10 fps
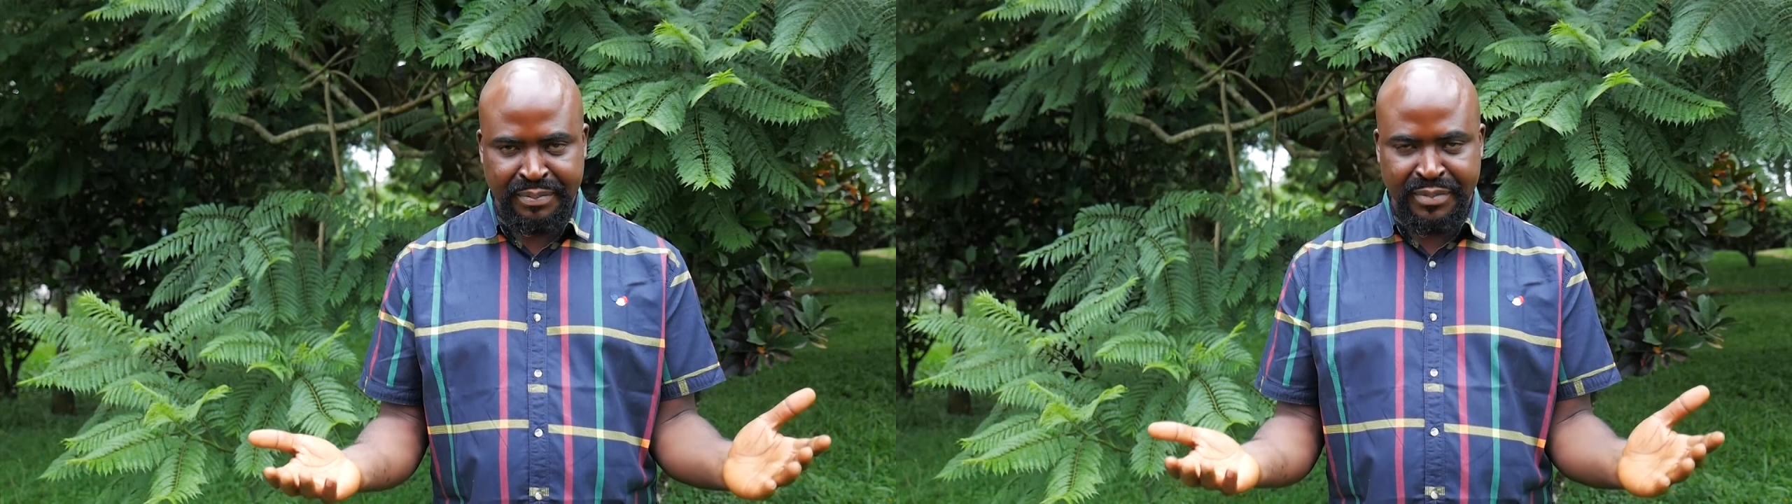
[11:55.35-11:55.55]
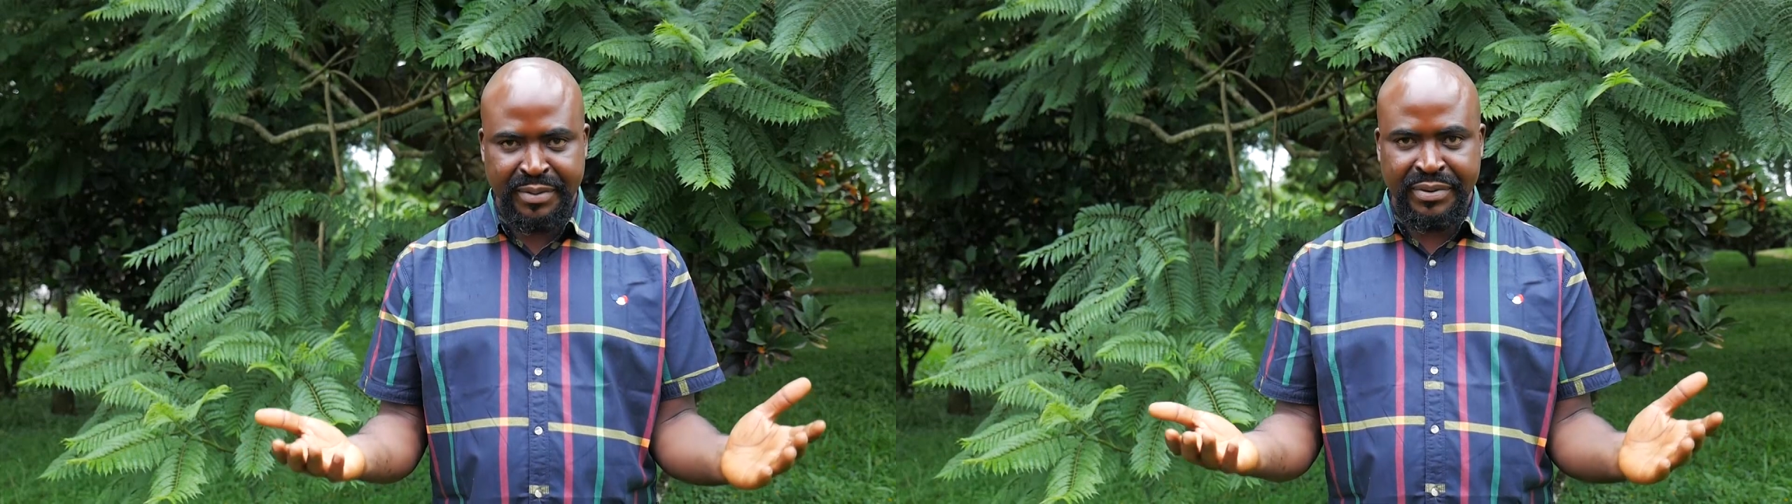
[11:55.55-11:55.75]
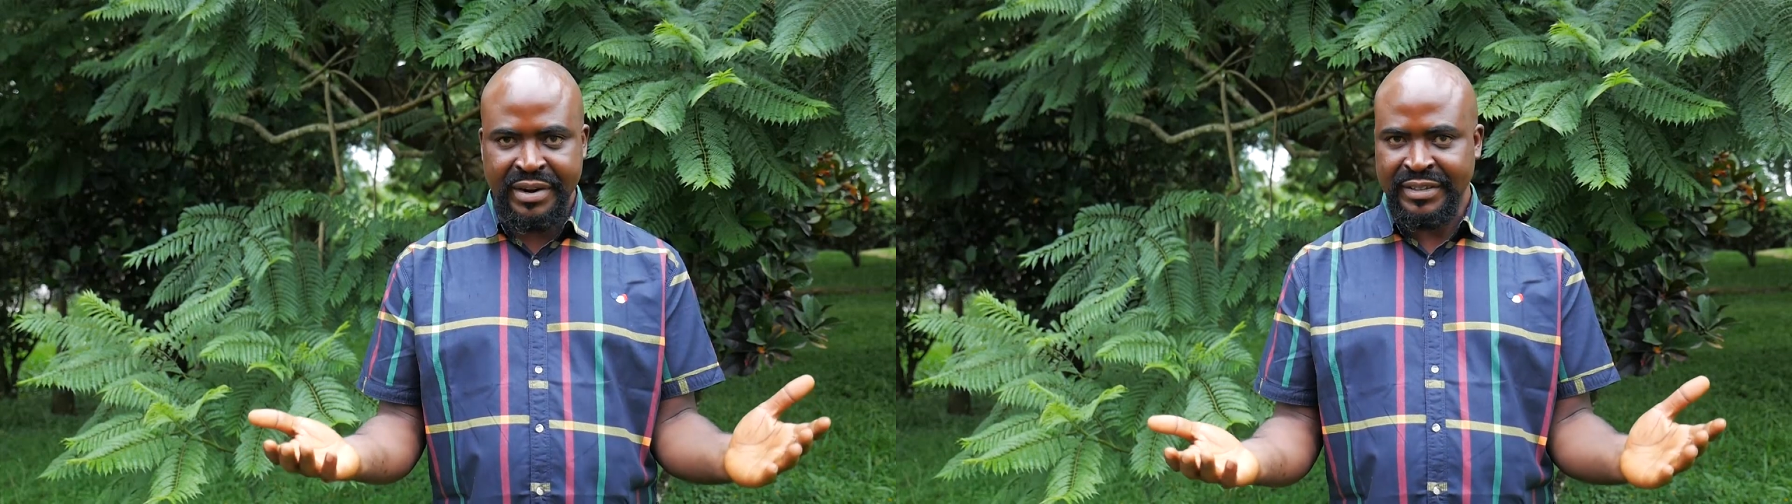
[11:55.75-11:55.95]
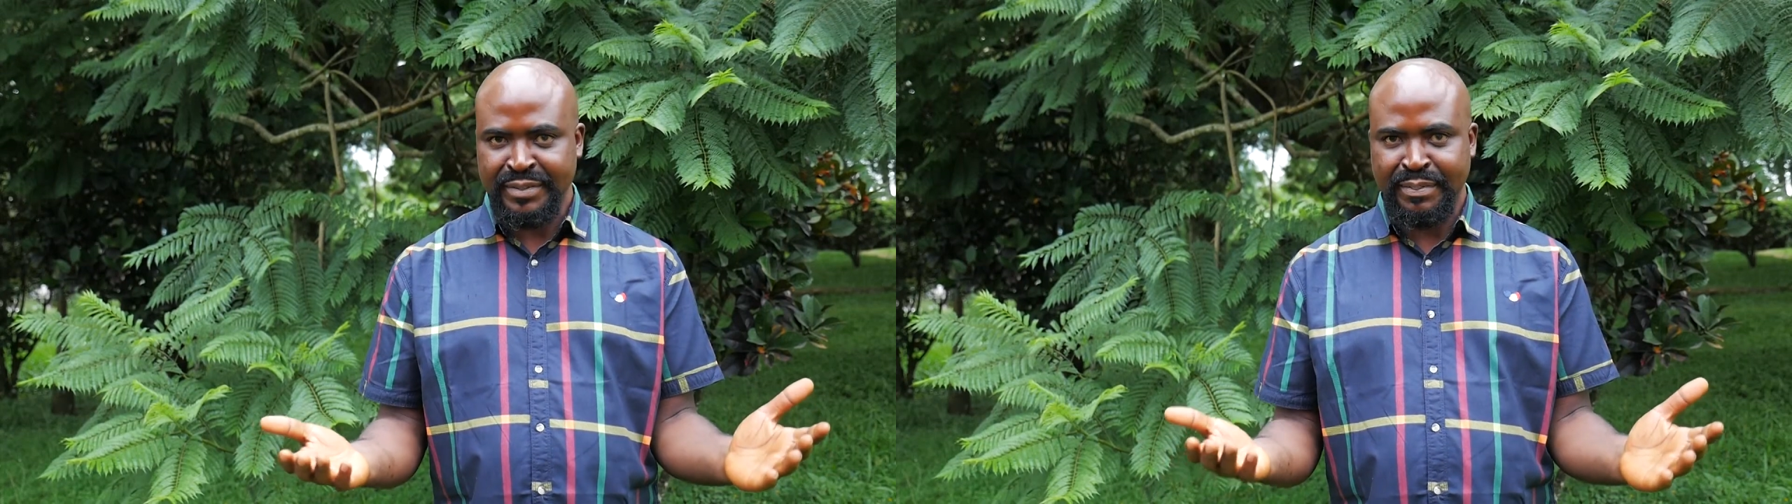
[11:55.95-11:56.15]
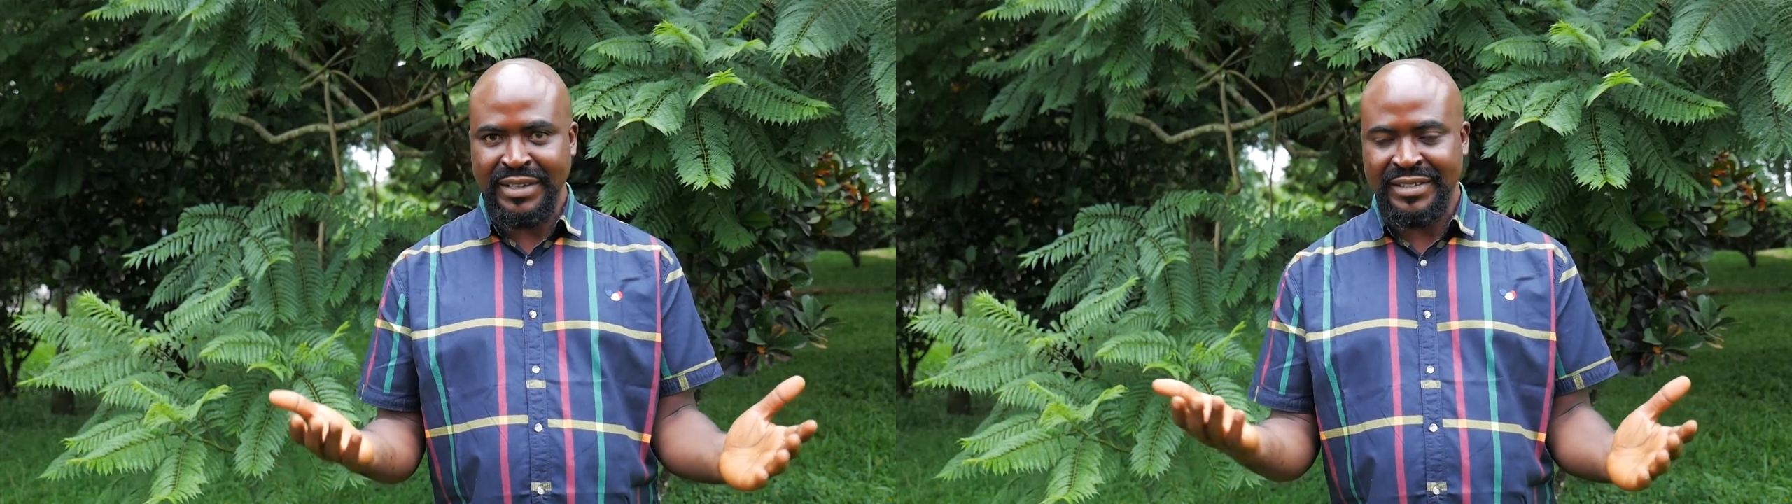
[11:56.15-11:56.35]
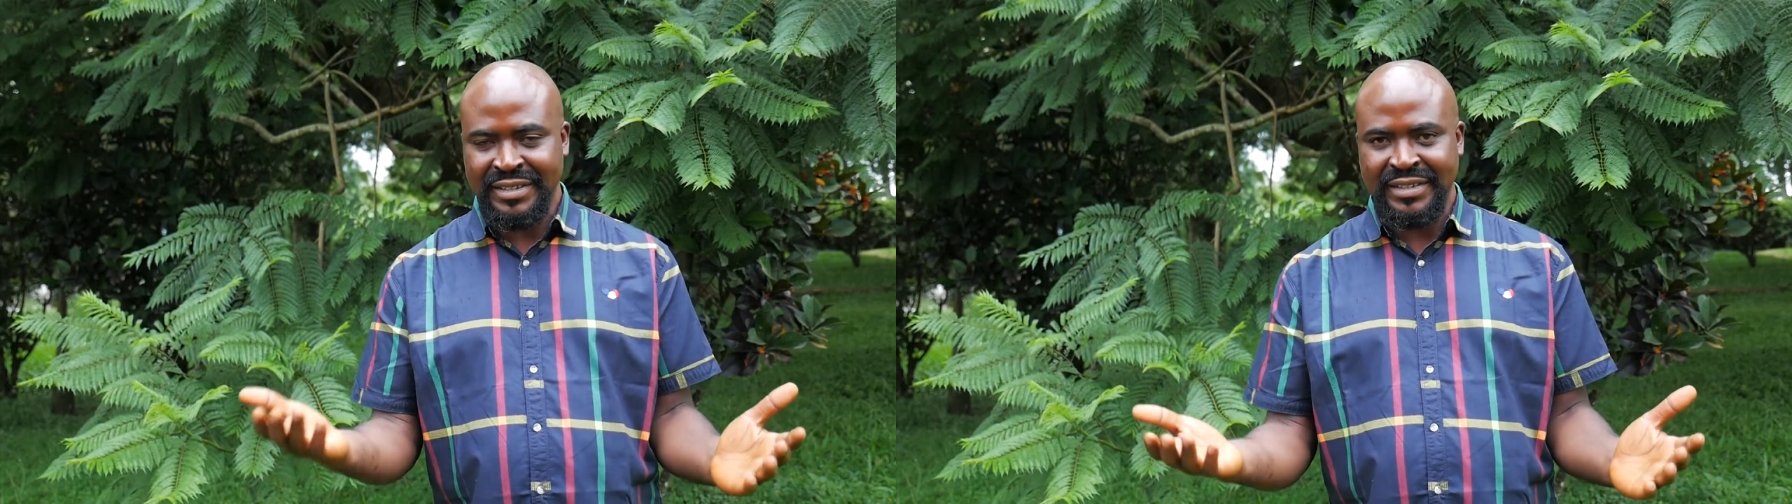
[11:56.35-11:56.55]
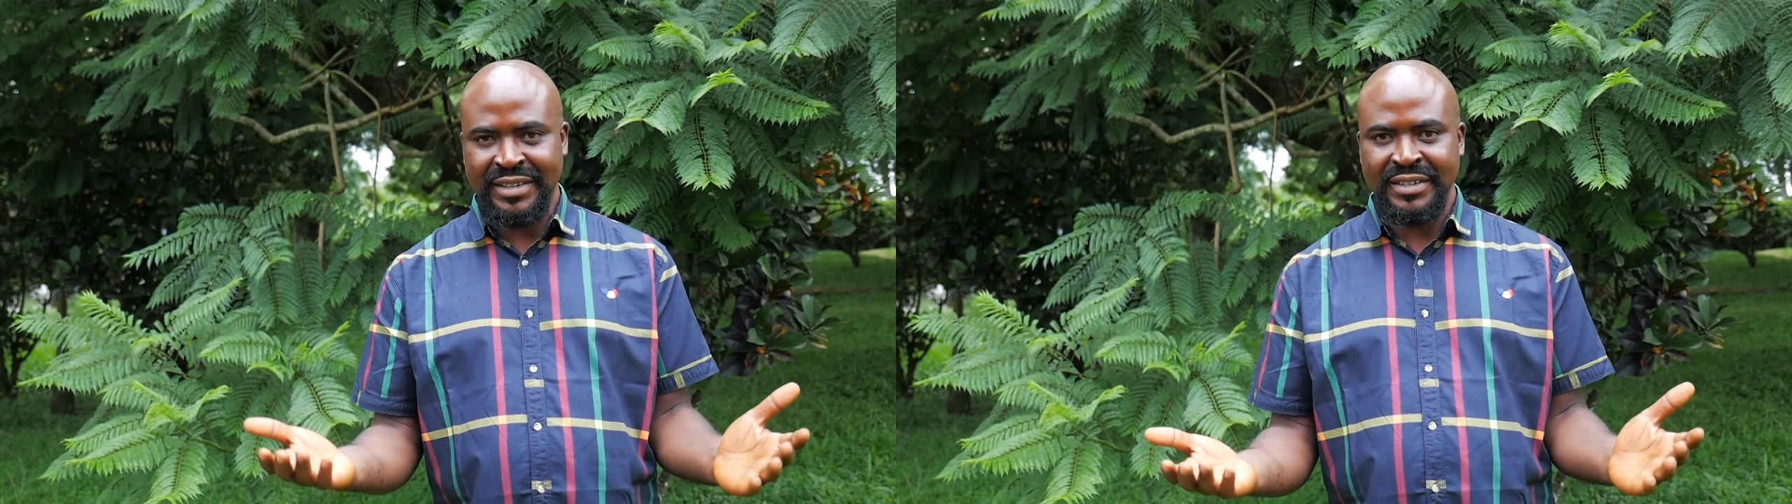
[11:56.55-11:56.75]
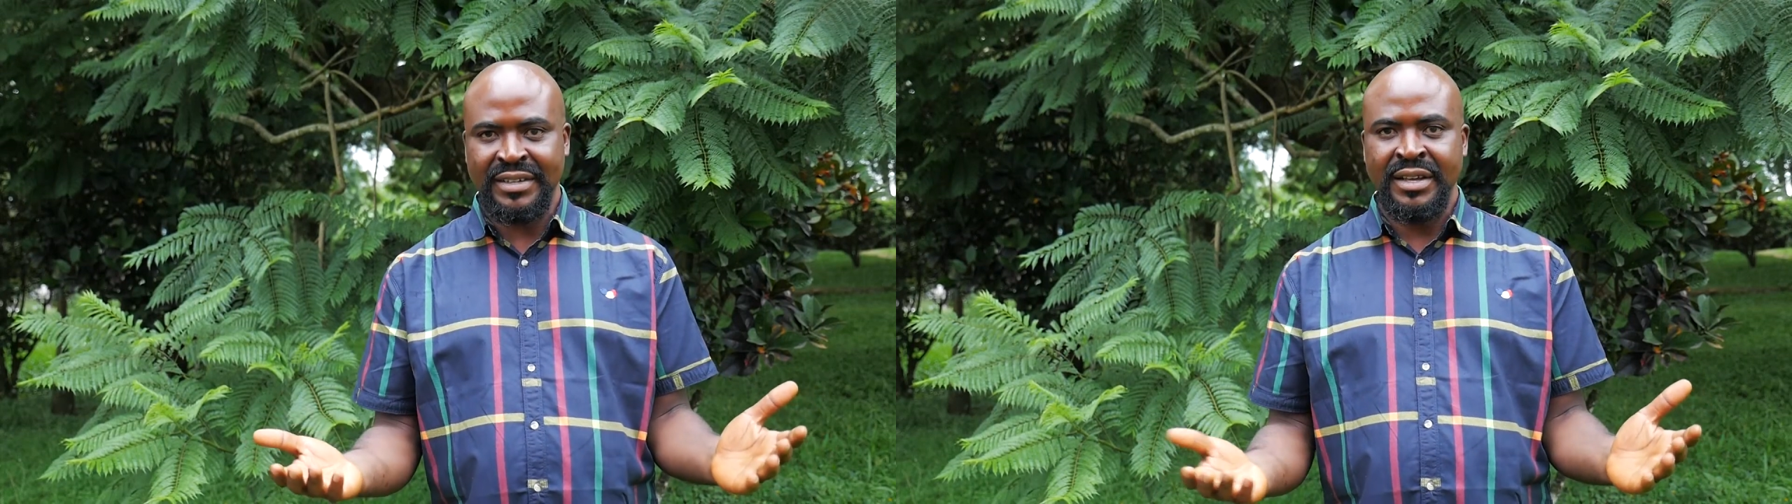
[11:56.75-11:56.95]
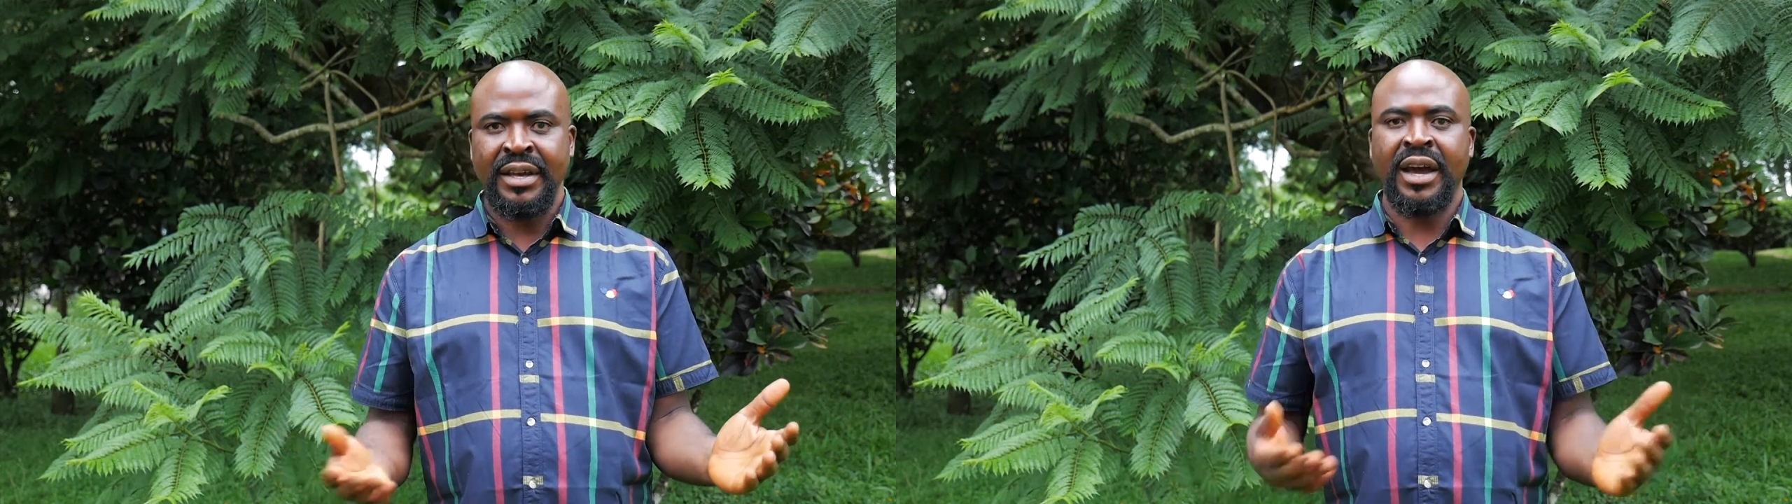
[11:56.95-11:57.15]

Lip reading: my brothers, my sisters,